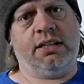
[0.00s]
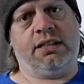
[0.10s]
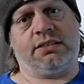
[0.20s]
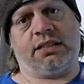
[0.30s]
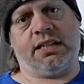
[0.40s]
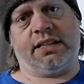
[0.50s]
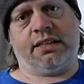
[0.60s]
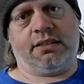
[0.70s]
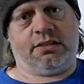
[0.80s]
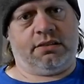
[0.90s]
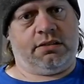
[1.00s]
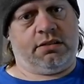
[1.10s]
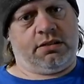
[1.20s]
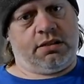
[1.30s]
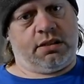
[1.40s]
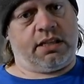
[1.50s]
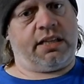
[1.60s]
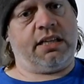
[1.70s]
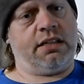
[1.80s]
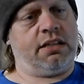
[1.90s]
it's like they
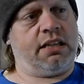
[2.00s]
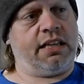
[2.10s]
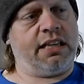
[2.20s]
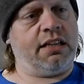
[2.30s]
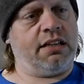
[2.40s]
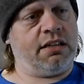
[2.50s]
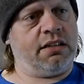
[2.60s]
get they get